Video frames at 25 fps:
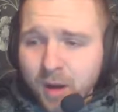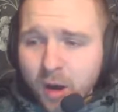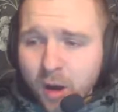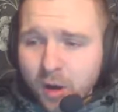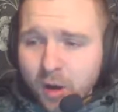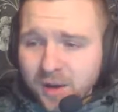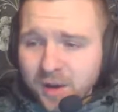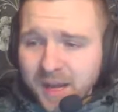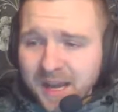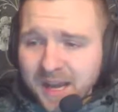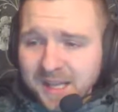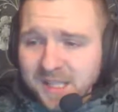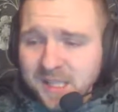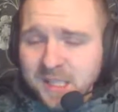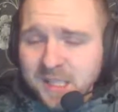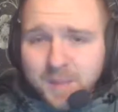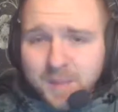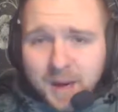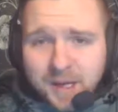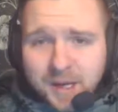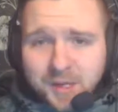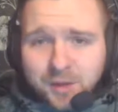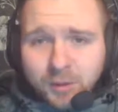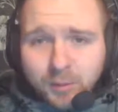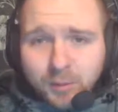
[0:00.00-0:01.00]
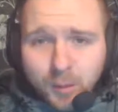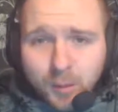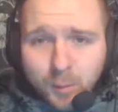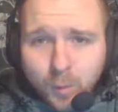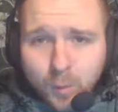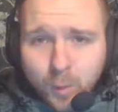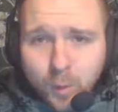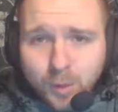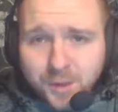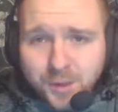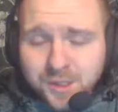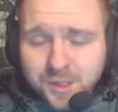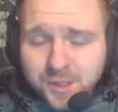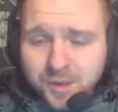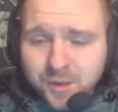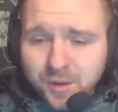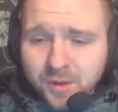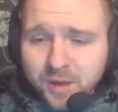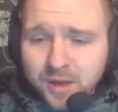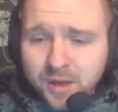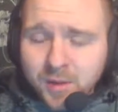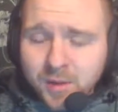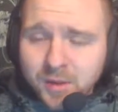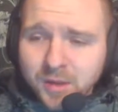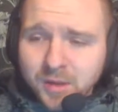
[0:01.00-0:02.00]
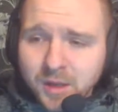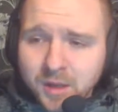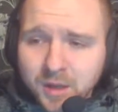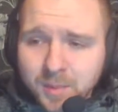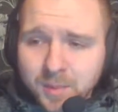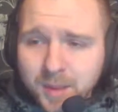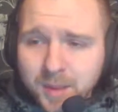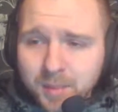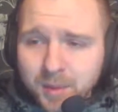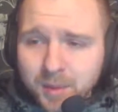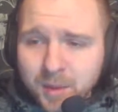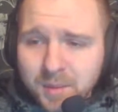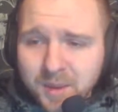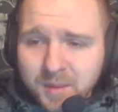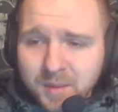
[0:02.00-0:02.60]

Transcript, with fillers: on as special rewards soon. I know a lot of people have been